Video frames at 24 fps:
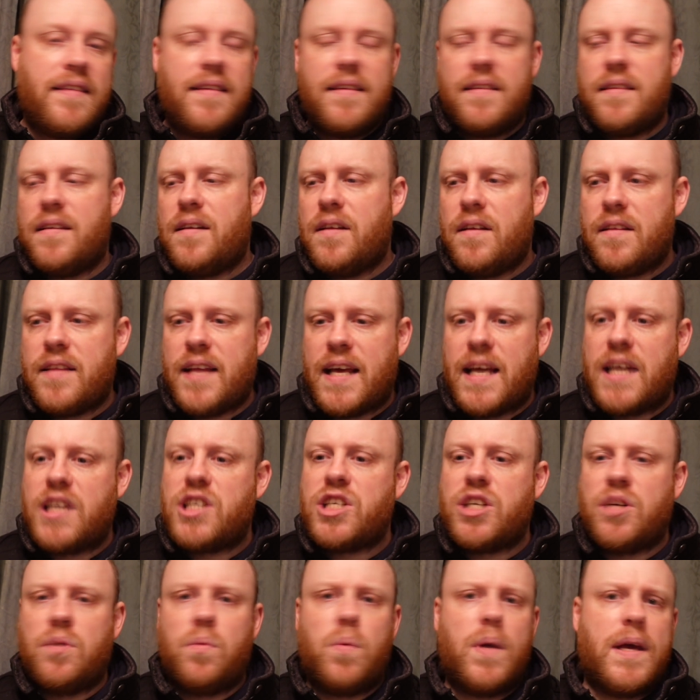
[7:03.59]
is another
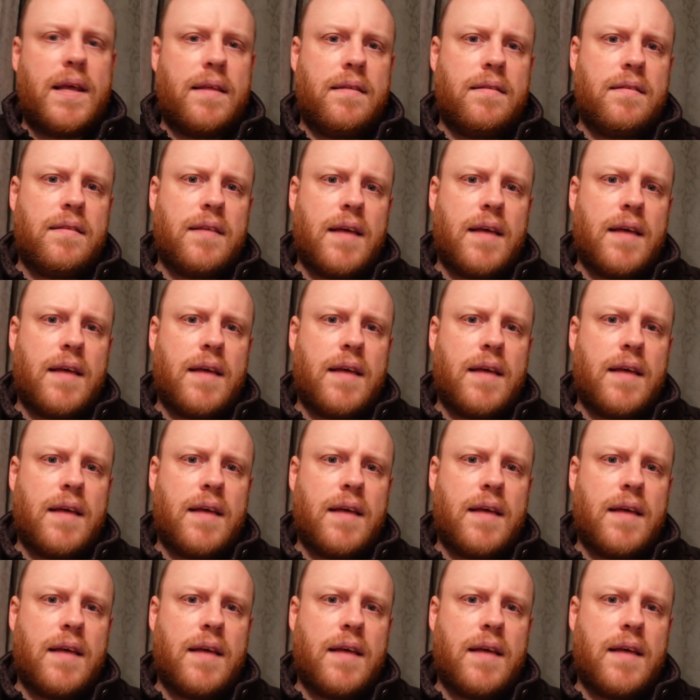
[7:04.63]
issue with